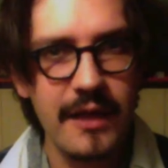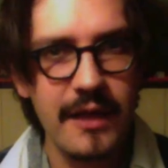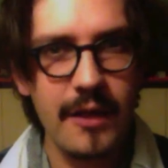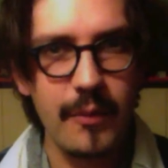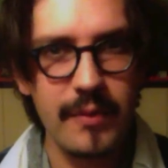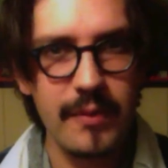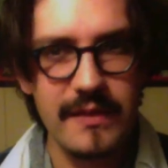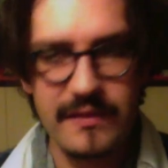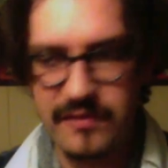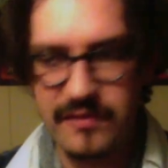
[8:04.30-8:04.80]

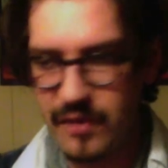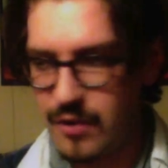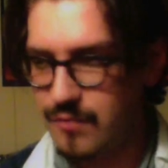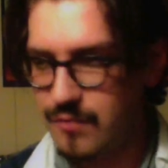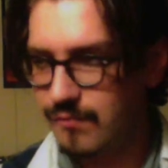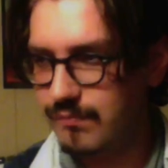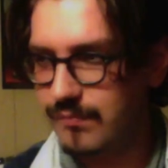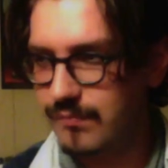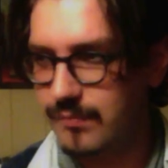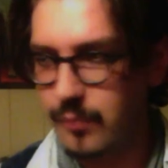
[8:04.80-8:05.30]
with its
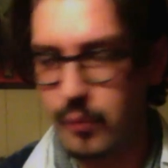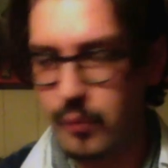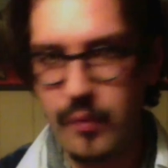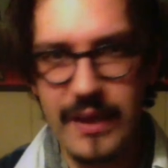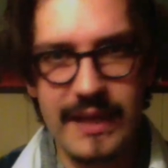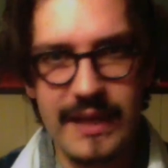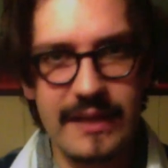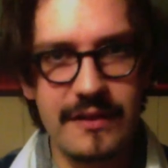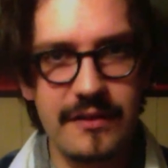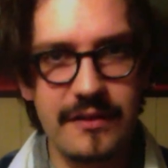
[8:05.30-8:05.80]
own
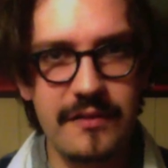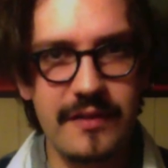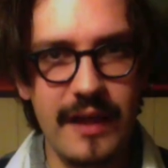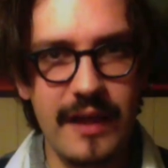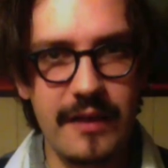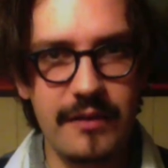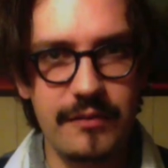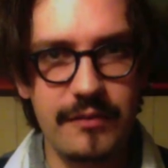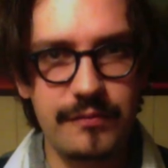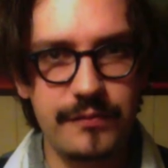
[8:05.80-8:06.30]
weird,
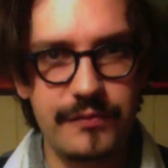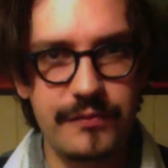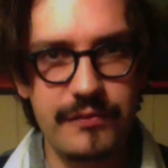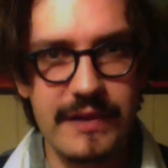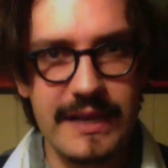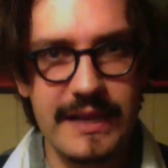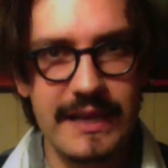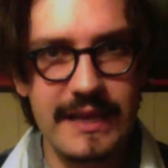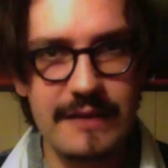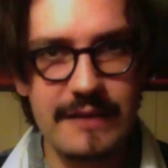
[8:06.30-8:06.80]

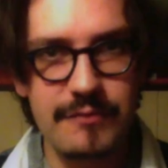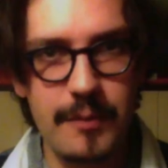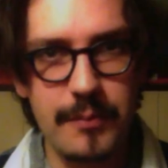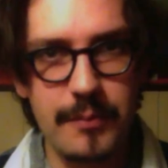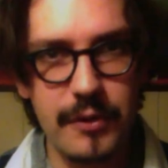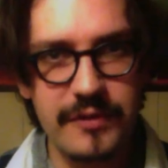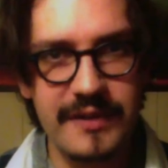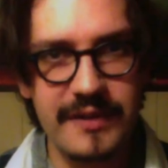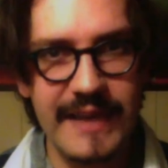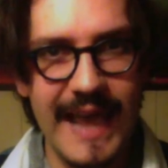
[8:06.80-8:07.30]
freaky
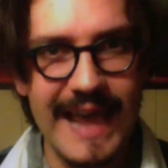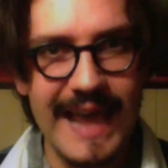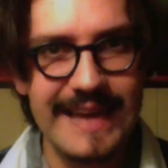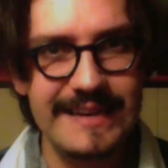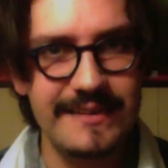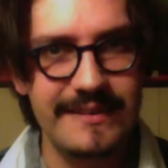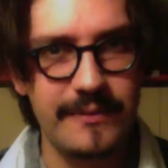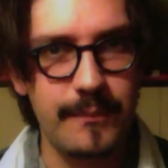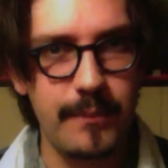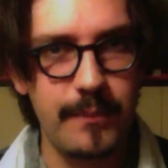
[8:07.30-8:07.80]
robotic
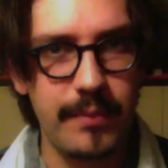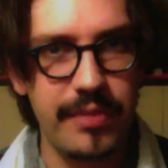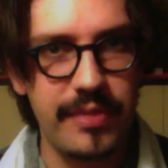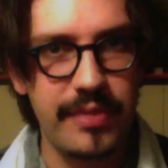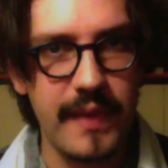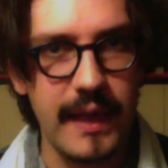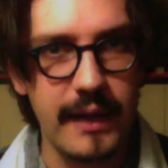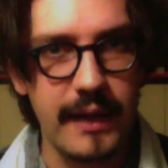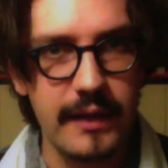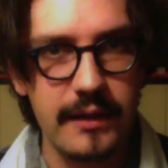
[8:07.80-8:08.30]
hand
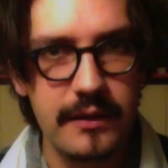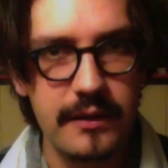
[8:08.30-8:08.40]
thing.